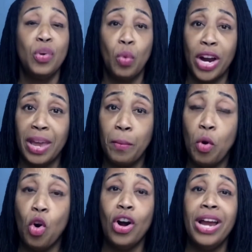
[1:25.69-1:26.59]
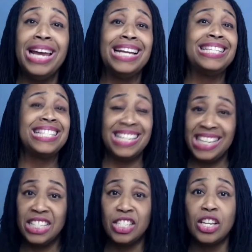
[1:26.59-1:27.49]
the working poor, and it's an
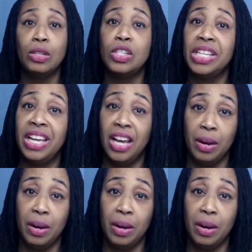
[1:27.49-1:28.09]
insult to the